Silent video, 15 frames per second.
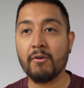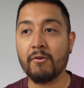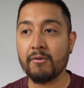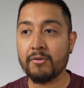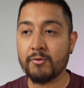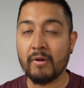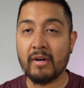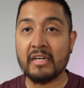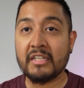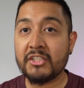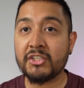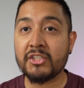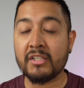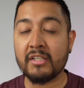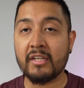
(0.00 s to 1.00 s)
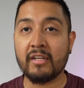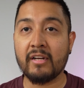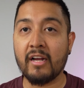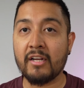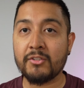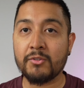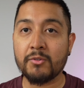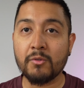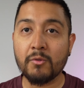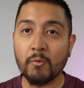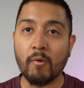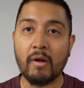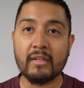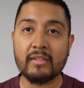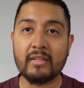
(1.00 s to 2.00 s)
or you are an engineer and you
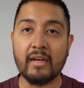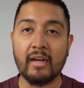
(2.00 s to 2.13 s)
want